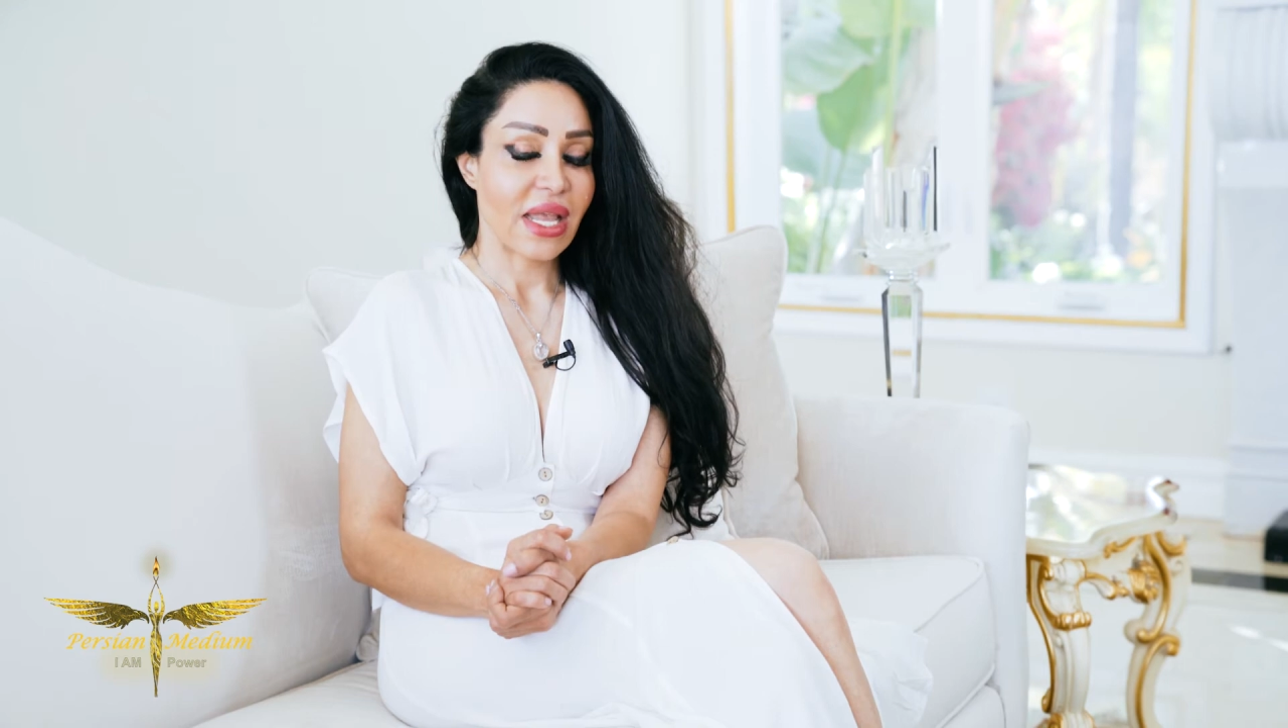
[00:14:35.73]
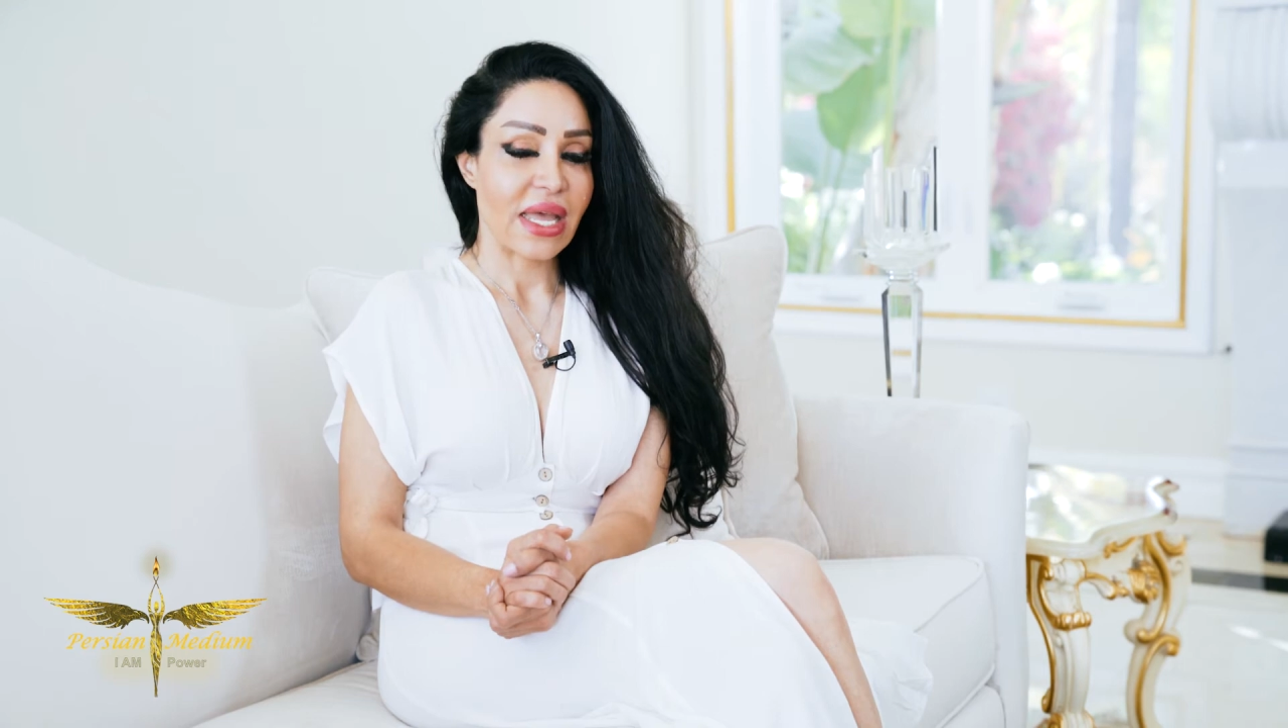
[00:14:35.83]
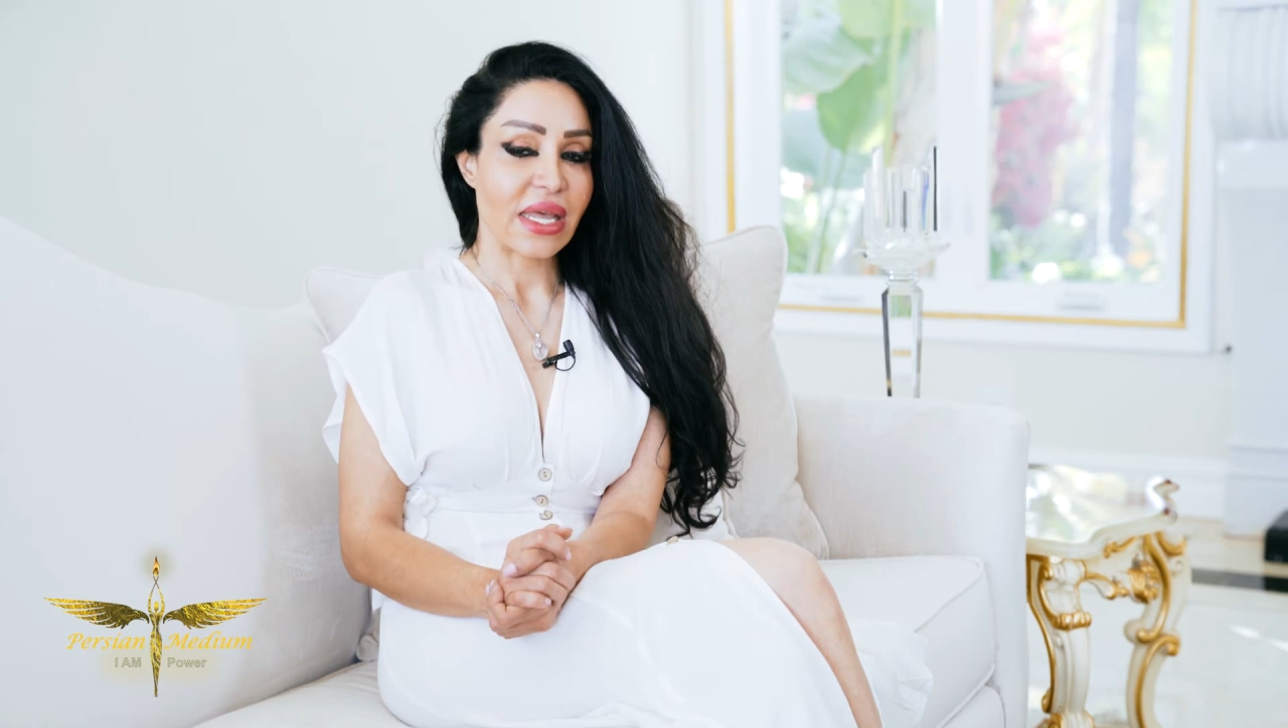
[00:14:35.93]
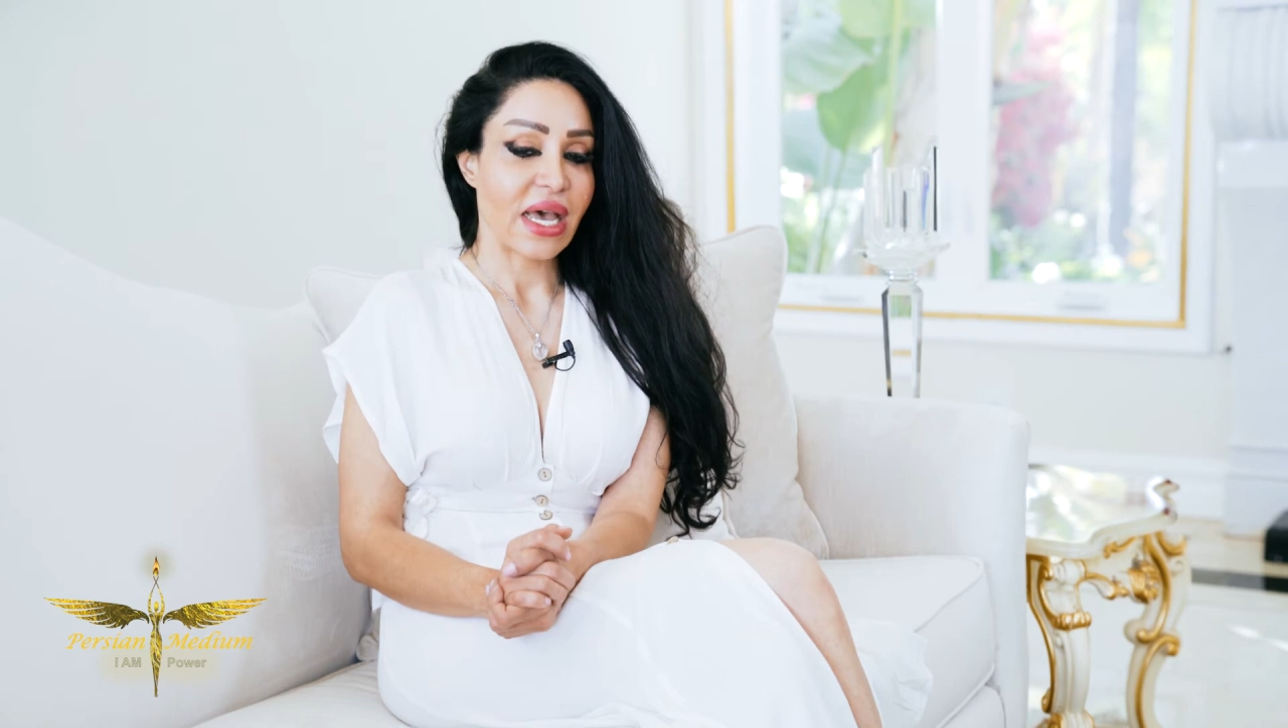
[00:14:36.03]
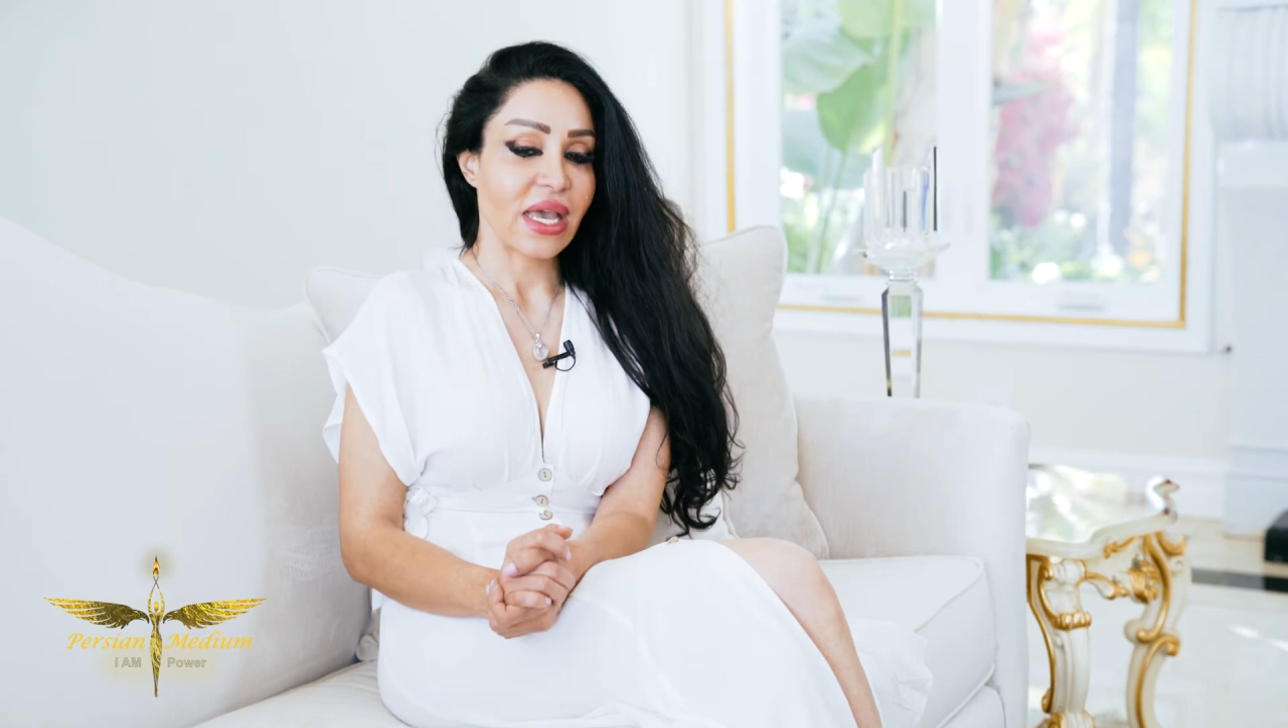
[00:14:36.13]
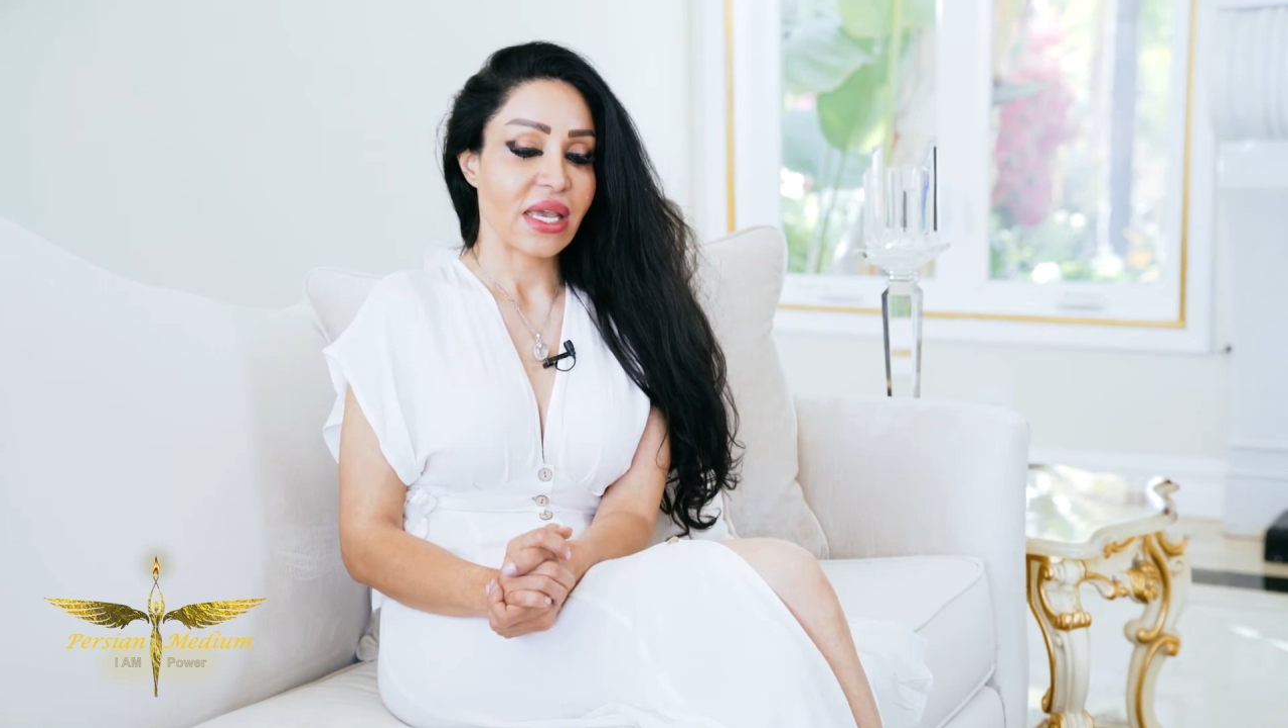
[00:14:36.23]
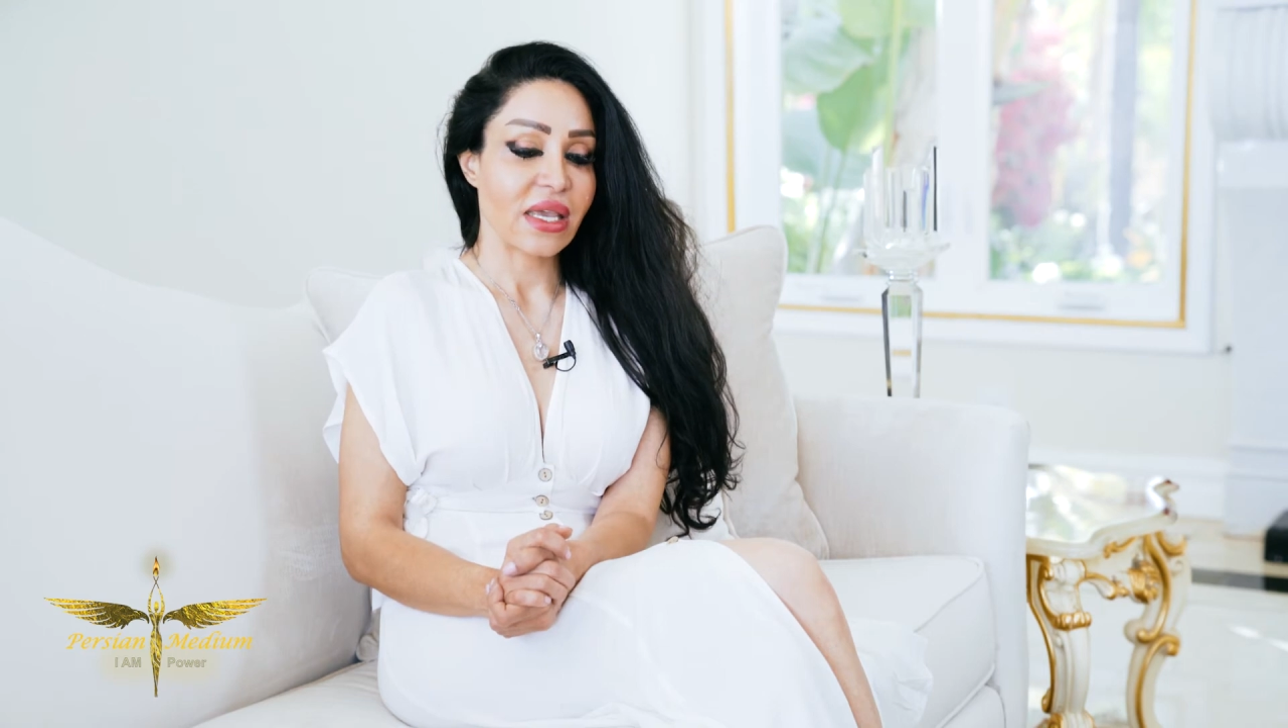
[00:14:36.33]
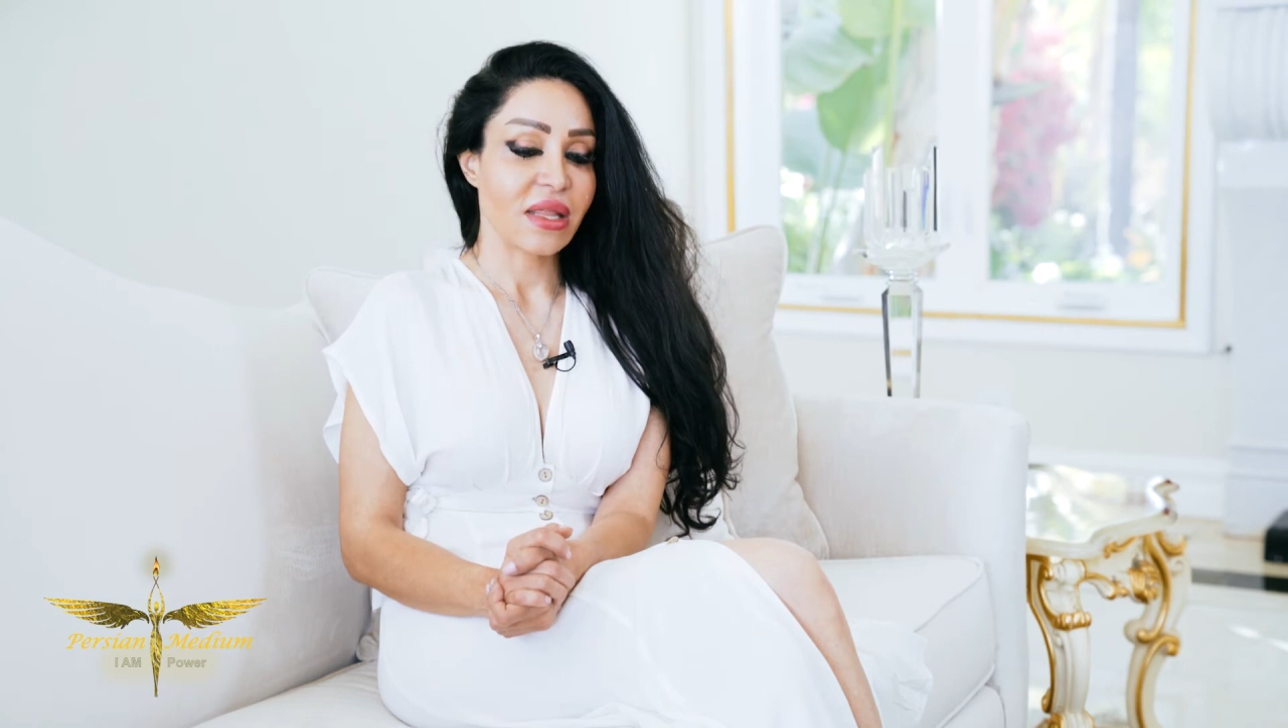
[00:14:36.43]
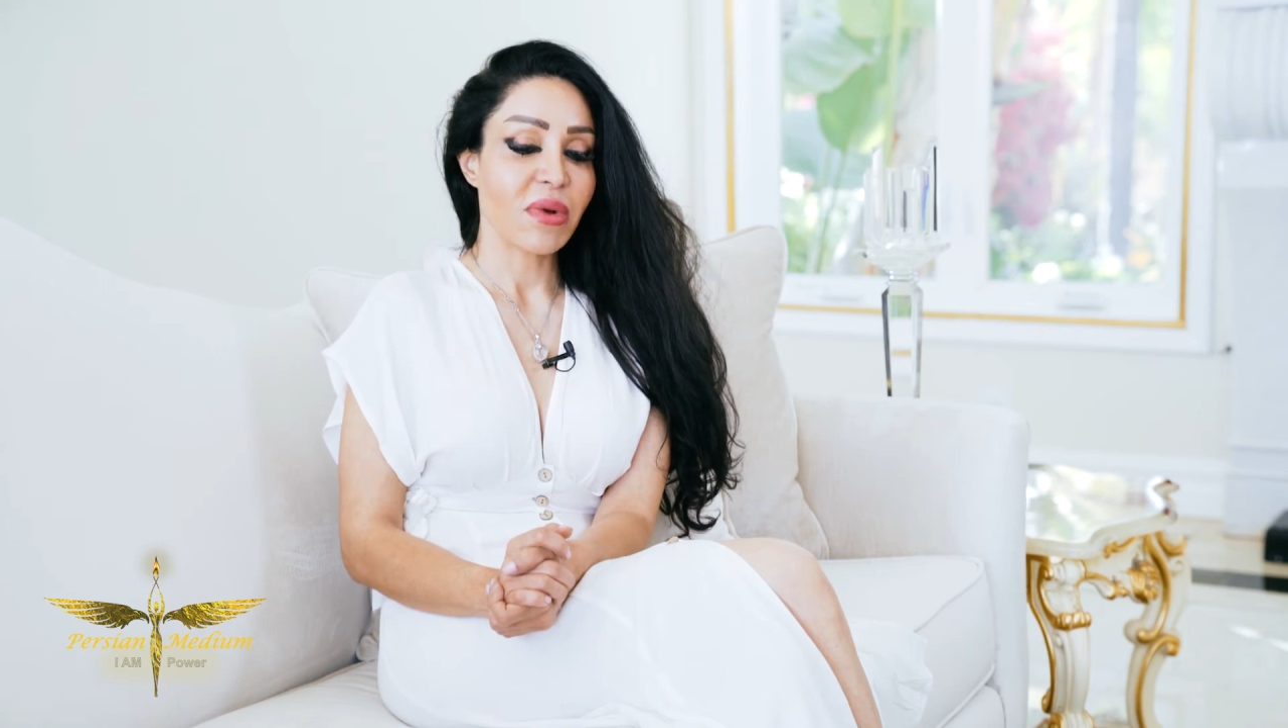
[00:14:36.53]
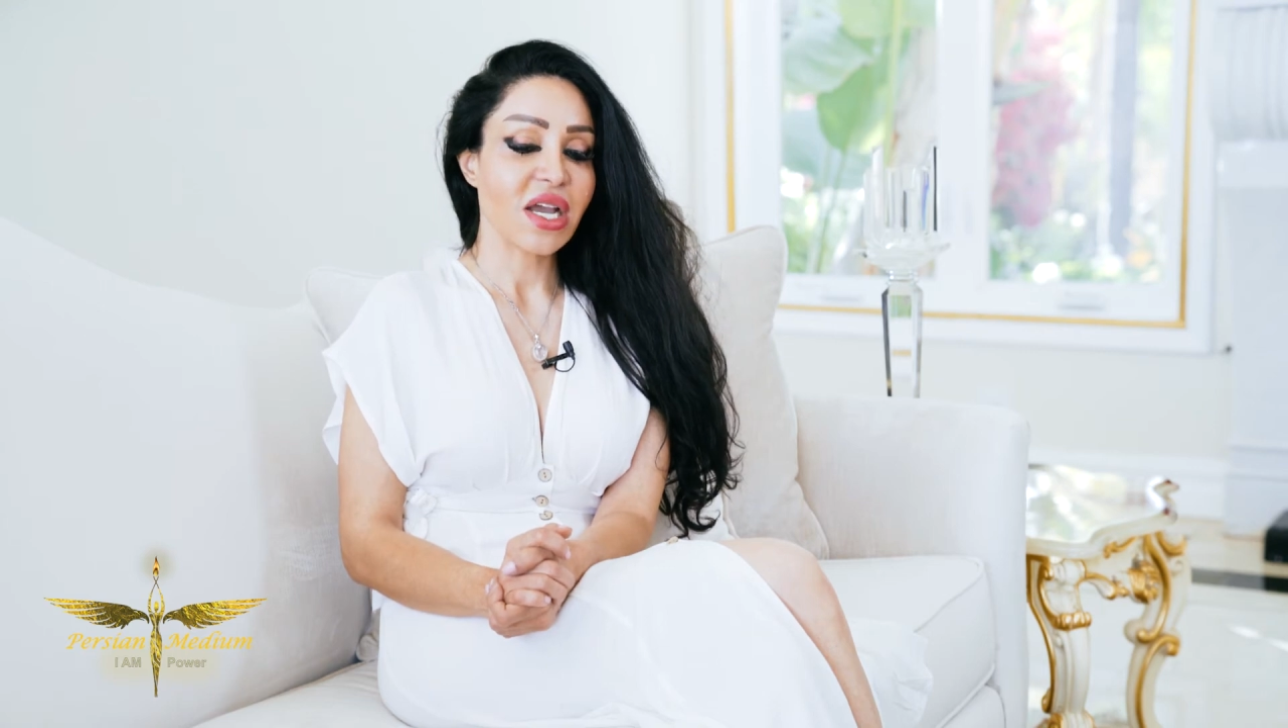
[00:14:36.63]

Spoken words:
and in